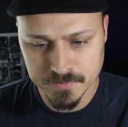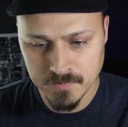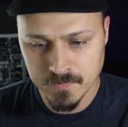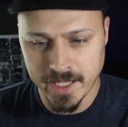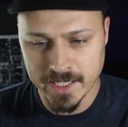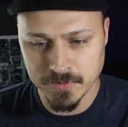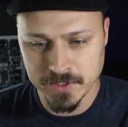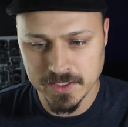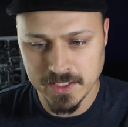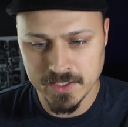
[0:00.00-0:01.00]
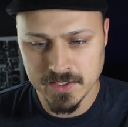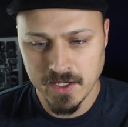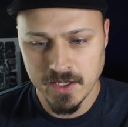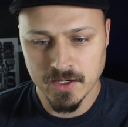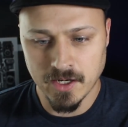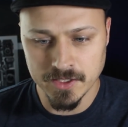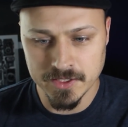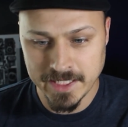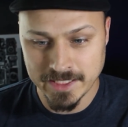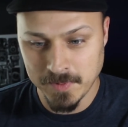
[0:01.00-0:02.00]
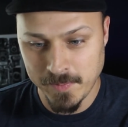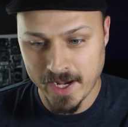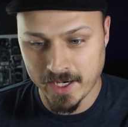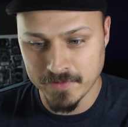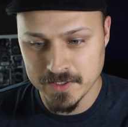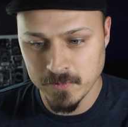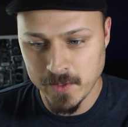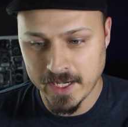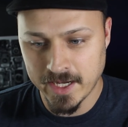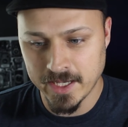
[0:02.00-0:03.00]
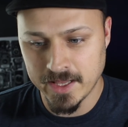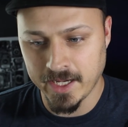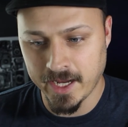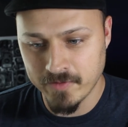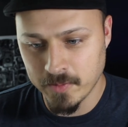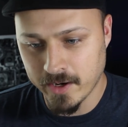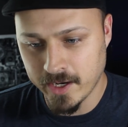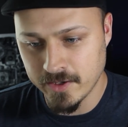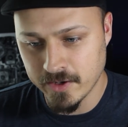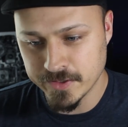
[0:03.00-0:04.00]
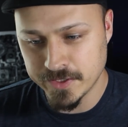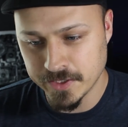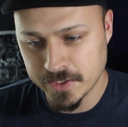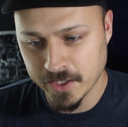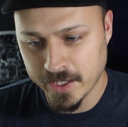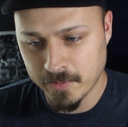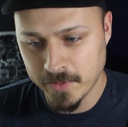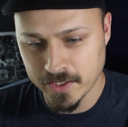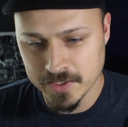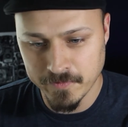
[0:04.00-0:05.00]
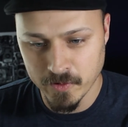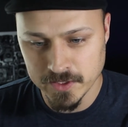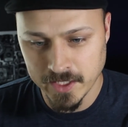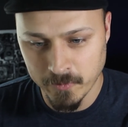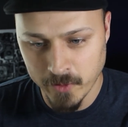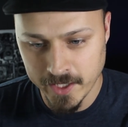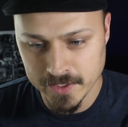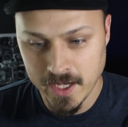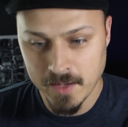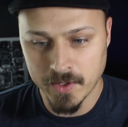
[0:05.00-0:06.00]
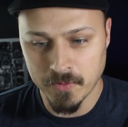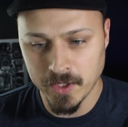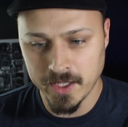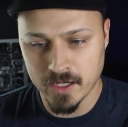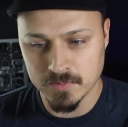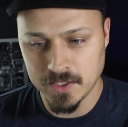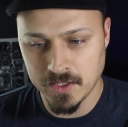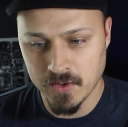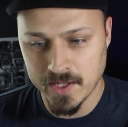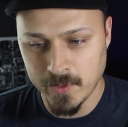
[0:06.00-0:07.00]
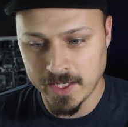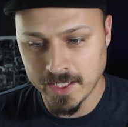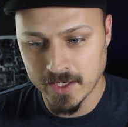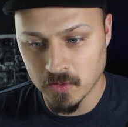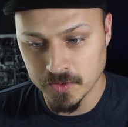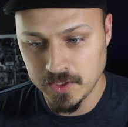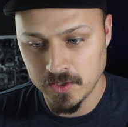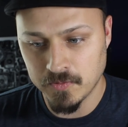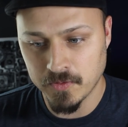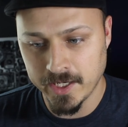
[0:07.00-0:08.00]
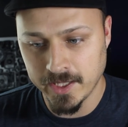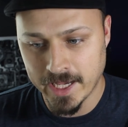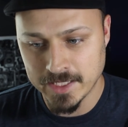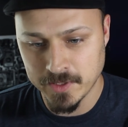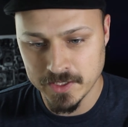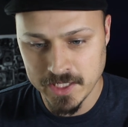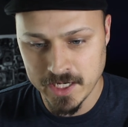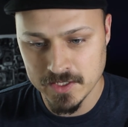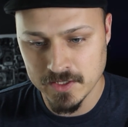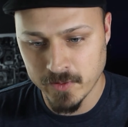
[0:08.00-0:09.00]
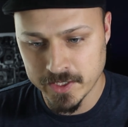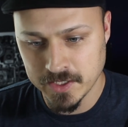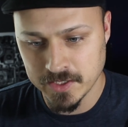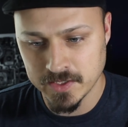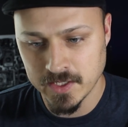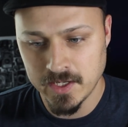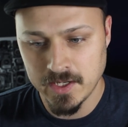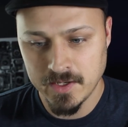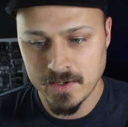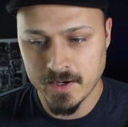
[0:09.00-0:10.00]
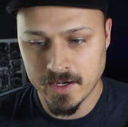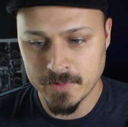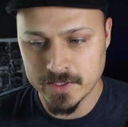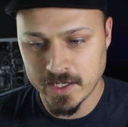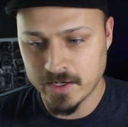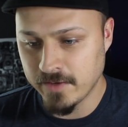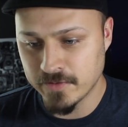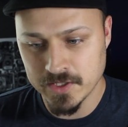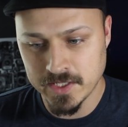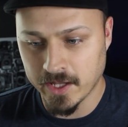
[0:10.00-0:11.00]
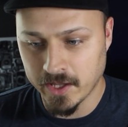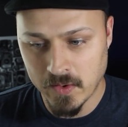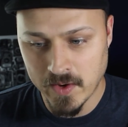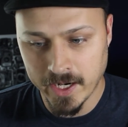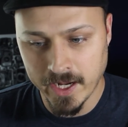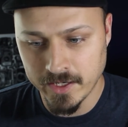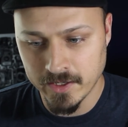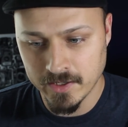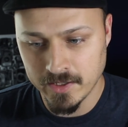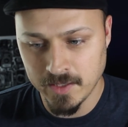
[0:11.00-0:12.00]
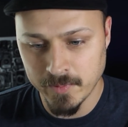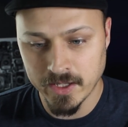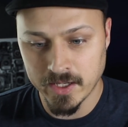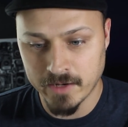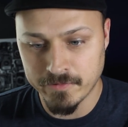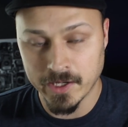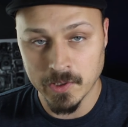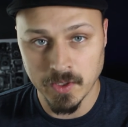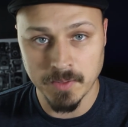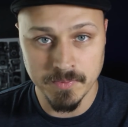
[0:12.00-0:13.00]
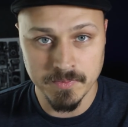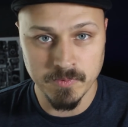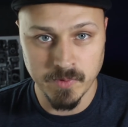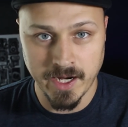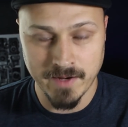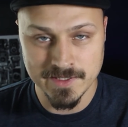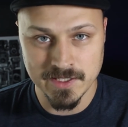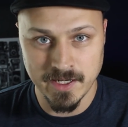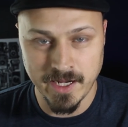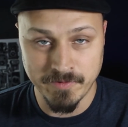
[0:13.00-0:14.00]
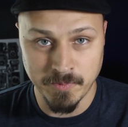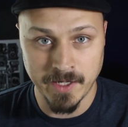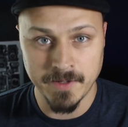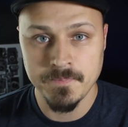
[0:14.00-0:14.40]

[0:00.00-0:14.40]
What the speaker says: And last one, she says, call or text me back. If it's the weekend, I think every bride knows to chill out because you're focusing on weddings, but it really helps to know that we can get a hold of you for any last-minute changes or questions, etc. Even just a hello, I got your email, and I'll follow up when I have a minute.